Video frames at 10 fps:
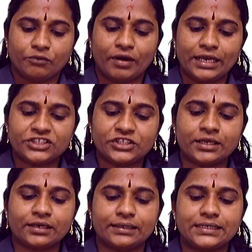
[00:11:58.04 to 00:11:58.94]

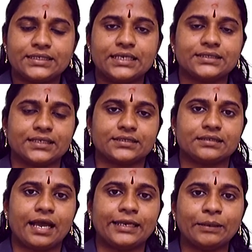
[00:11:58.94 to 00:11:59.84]
fighting diseases
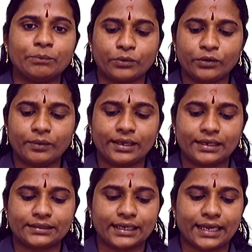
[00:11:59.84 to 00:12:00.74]
and improving
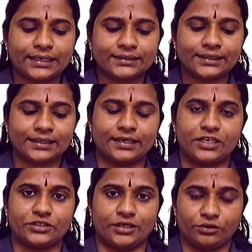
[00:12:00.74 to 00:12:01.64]
the health
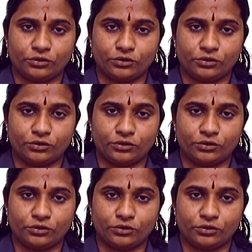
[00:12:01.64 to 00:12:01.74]
condition